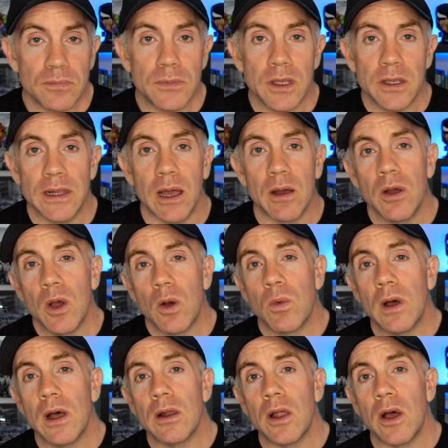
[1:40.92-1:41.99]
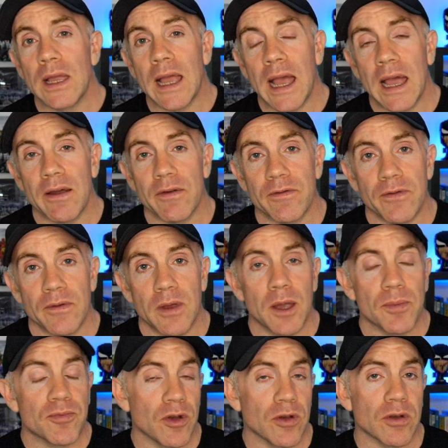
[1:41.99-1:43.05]
Now, while I have uh,
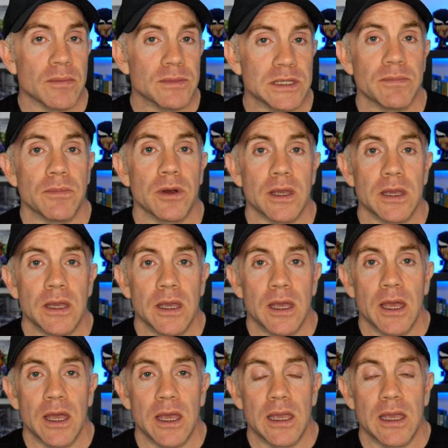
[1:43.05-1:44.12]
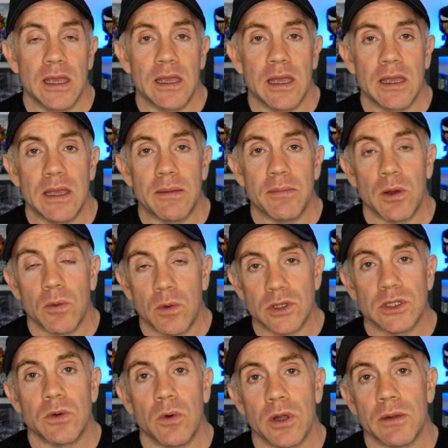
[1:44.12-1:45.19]
programs in my uh, in my
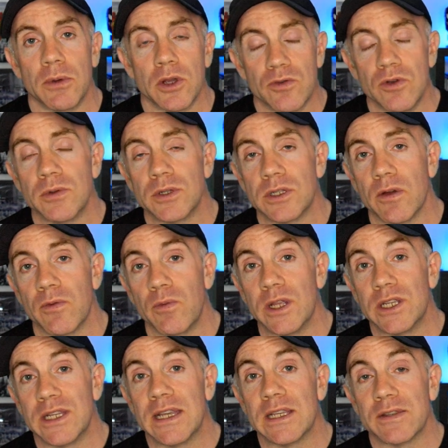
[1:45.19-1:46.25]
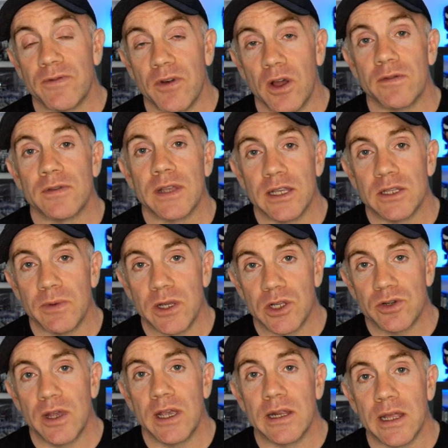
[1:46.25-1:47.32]
one-to-one and my group stuff, which is five days a week
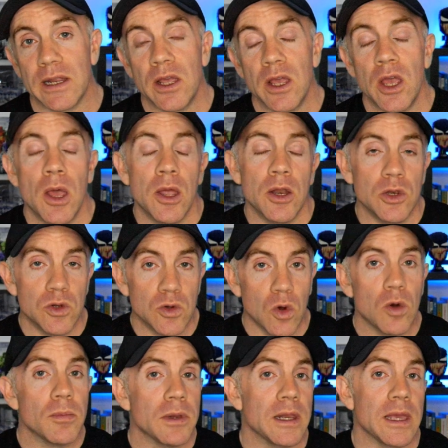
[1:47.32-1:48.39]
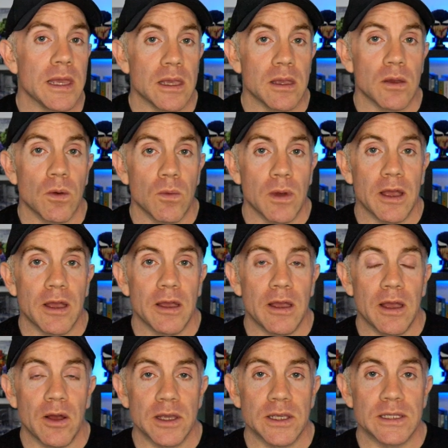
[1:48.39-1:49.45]
training, normally
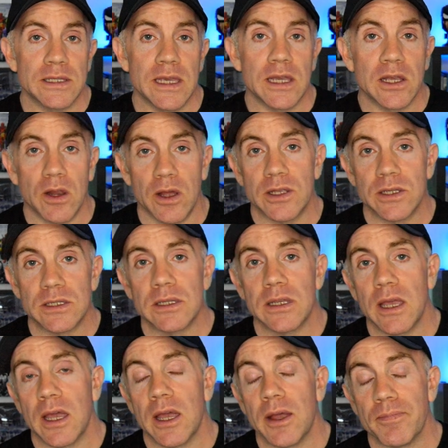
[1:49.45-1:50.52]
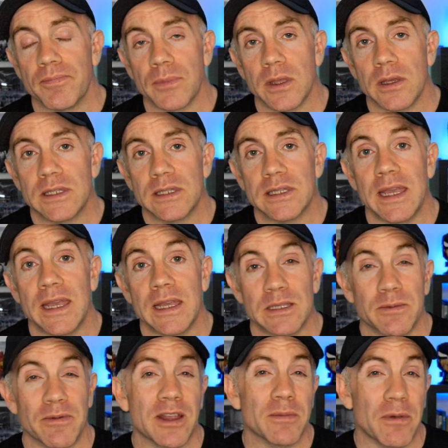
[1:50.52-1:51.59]
where I see clients um, sit is
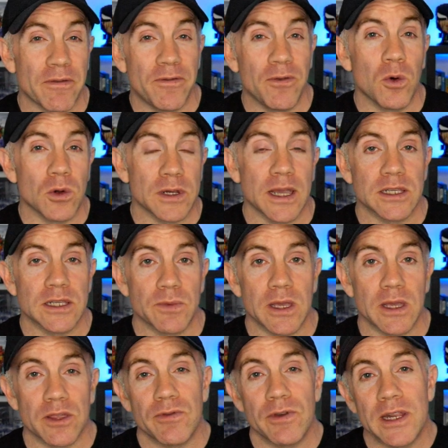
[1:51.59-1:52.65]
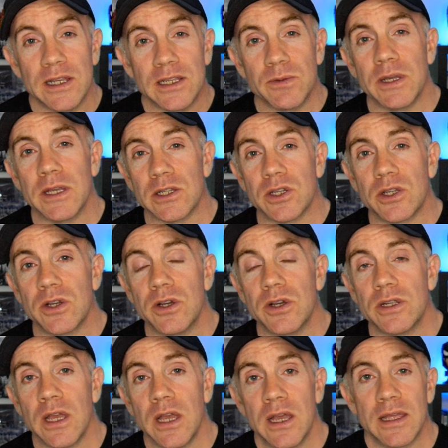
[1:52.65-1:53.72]
around about four days a week. Three days a week is
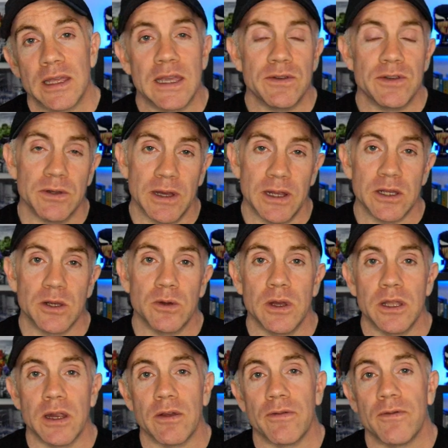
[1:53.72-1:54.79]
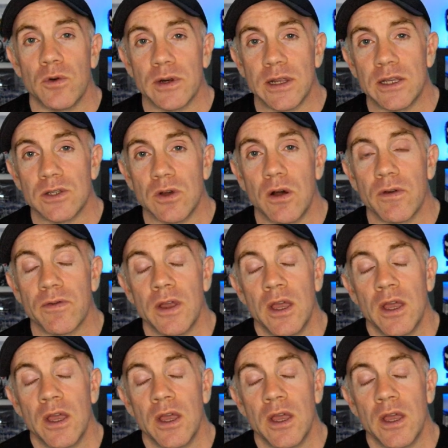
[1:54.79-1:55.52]
good, gives you adequate, you know, four days off.